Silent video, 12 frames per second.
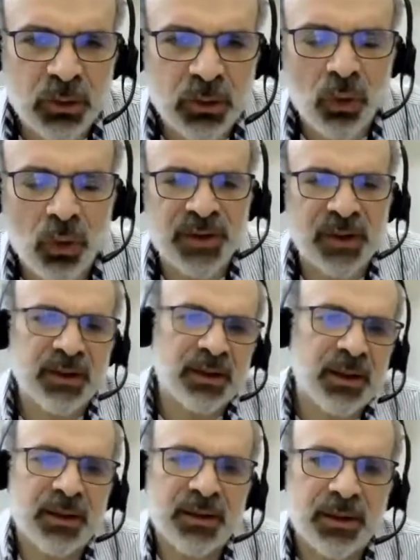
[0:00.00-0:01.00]
clocks, and
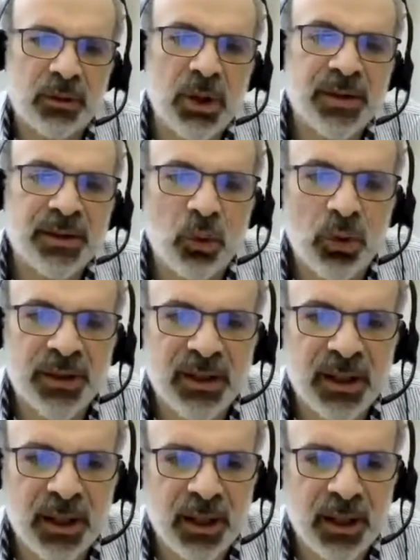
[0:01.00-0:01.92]
synchronized clocks